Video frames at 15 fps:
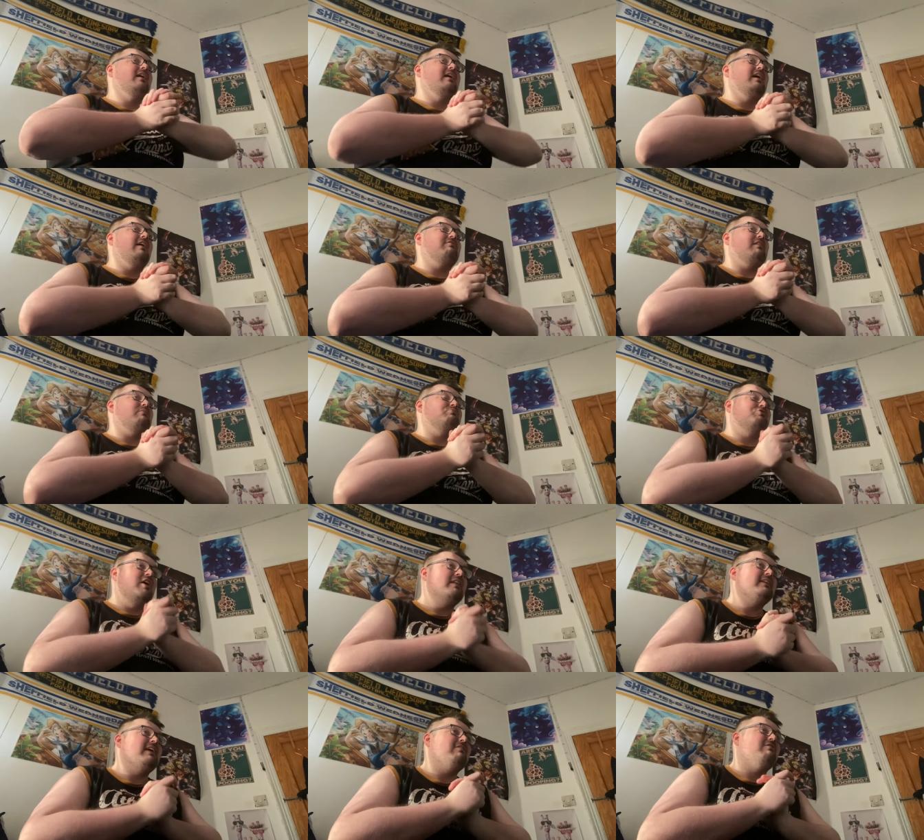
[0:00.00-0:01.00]
if I'm
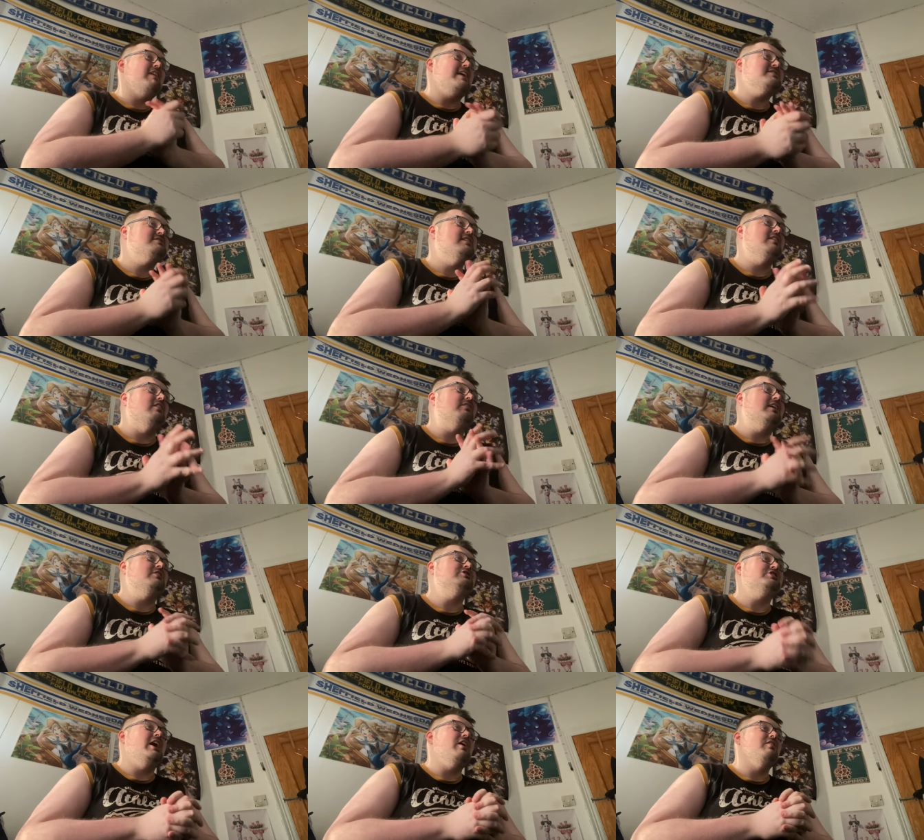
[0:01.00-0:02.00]
really invested on this
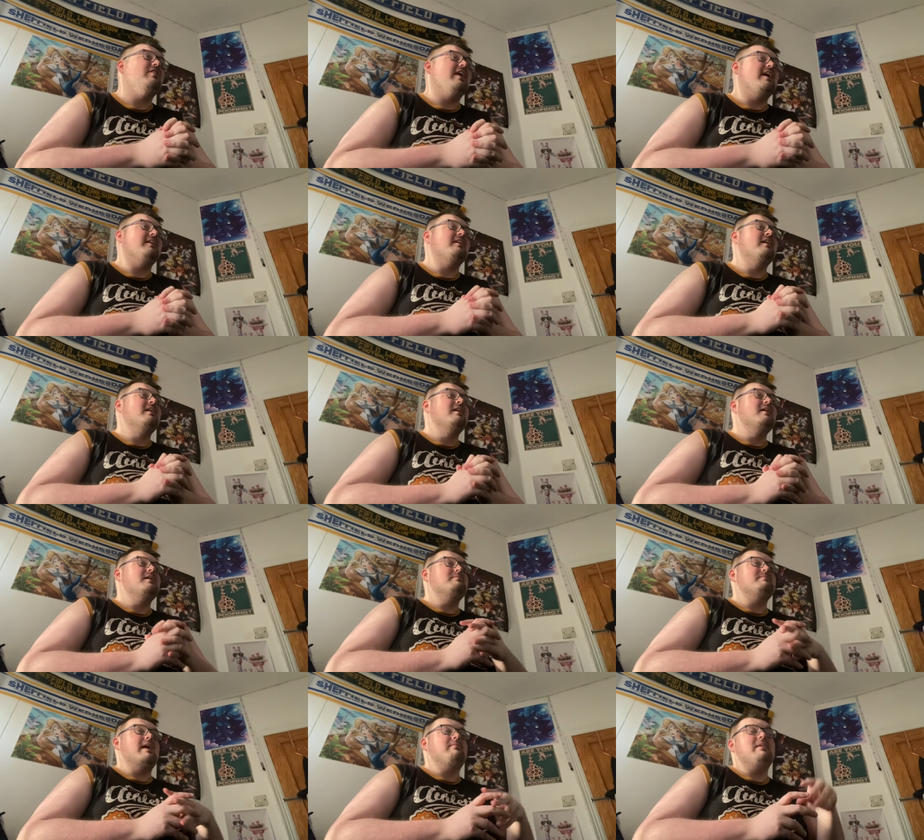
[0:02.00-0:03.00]
show, then
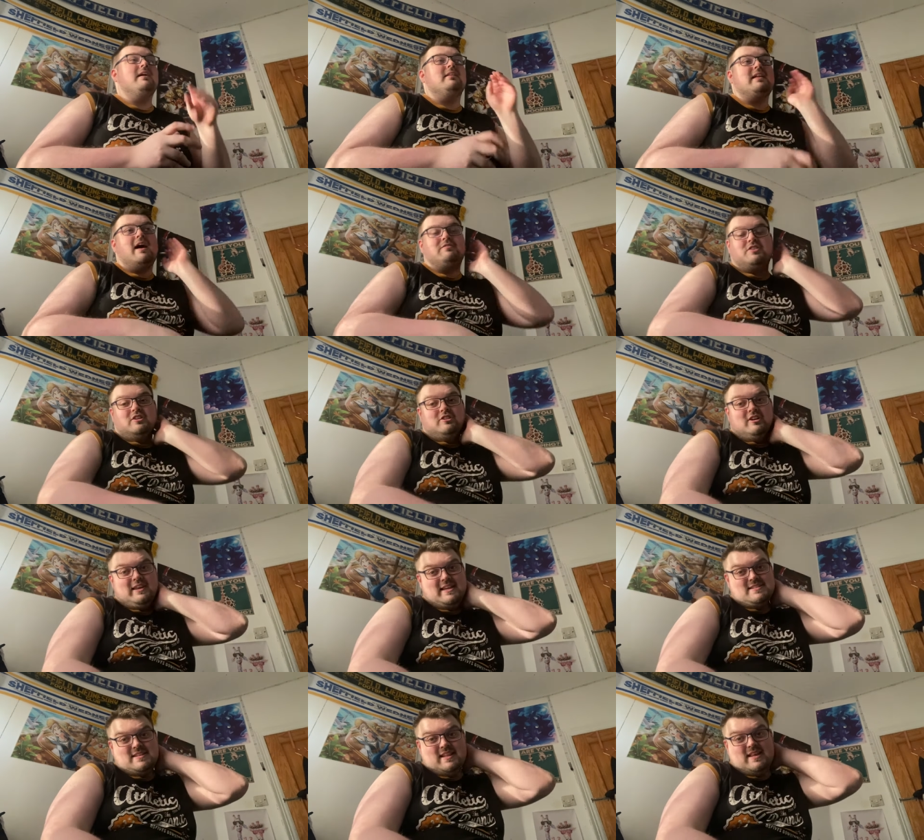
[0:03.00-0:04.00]
maybe I'll have to look
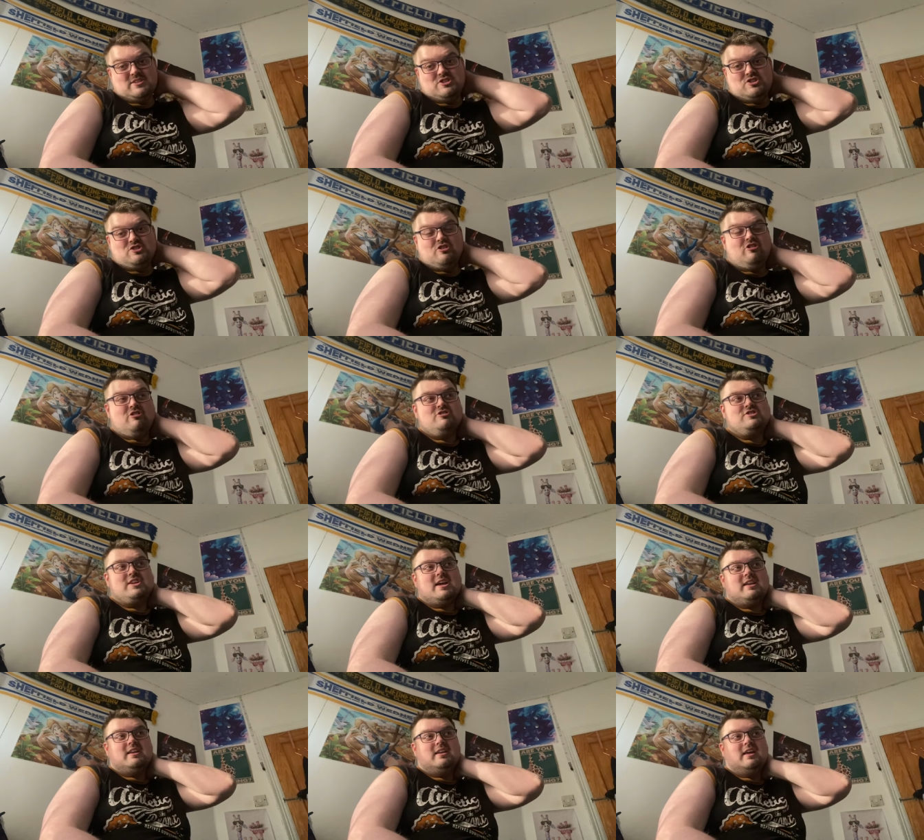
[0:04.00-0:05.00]
into their stores
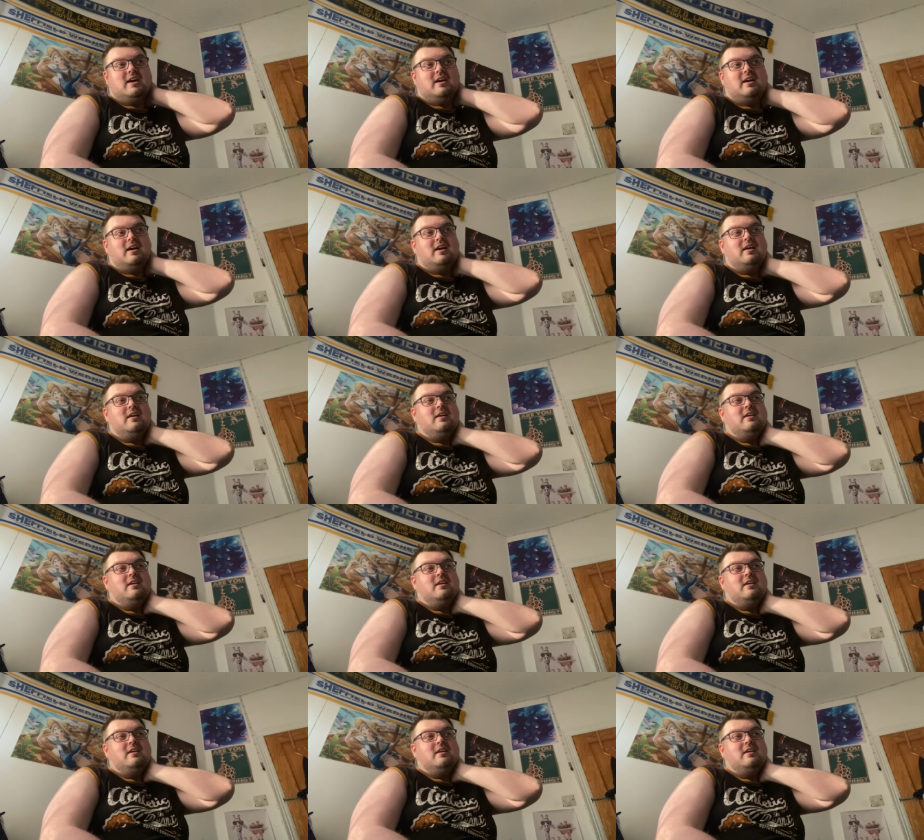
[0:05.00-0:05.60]
and uh,